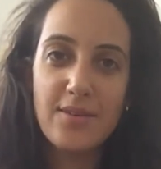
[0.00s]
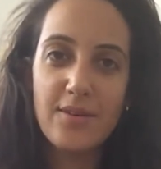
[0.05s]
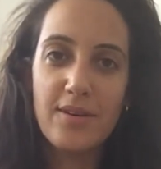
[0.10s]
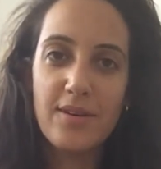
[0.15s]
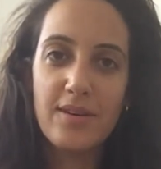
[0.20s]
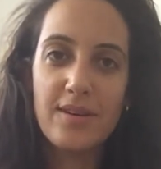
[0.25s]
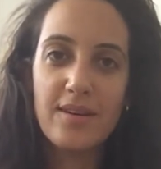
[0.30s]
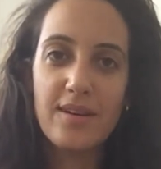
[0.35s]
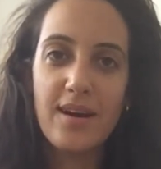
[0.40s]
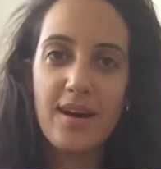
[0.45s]

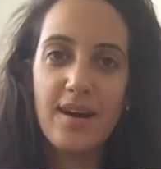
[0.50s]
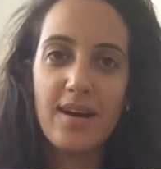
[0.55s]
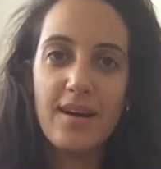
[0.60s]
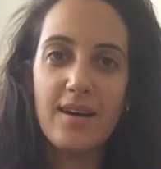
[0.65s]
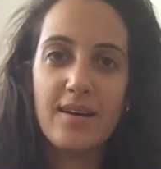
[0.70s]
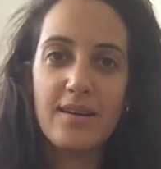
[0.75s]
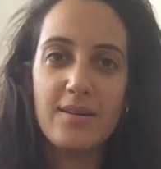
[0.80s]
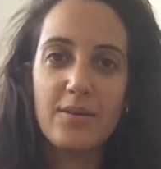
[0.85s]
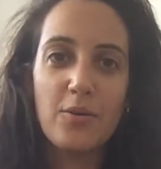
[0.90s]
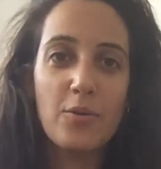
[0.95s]
or
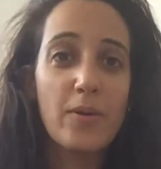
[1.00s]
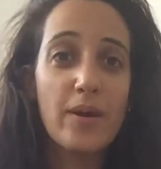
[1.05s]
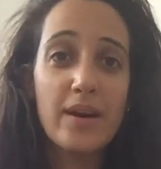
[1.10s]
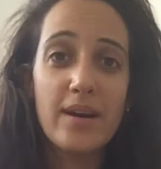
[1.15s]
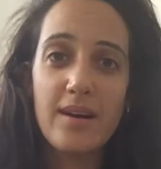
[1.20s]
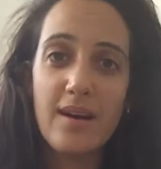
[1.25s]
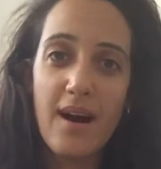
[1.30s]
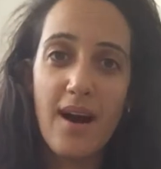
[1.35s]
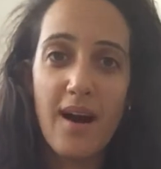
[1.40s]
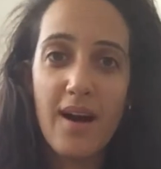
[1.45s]

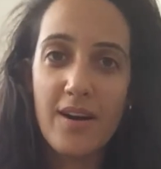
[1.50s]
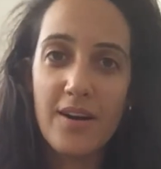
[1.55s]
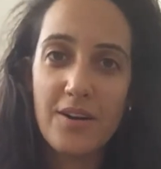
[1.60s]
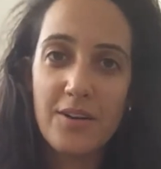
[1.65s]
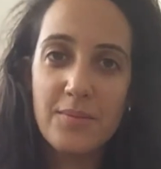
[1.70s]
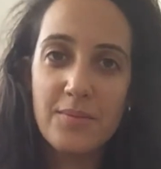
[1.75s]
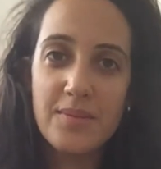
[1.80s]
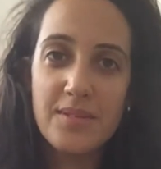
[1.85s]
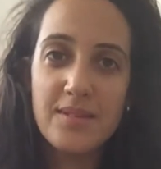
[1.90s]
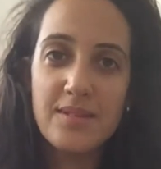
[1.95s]
quick
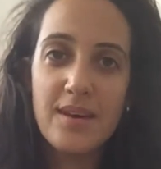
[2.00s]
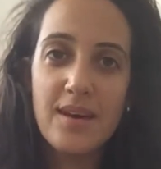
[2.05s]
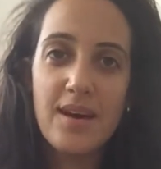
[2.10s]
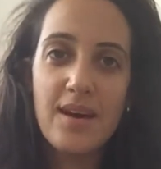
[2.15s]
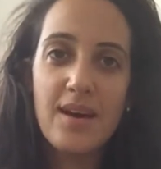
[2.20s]
carbs.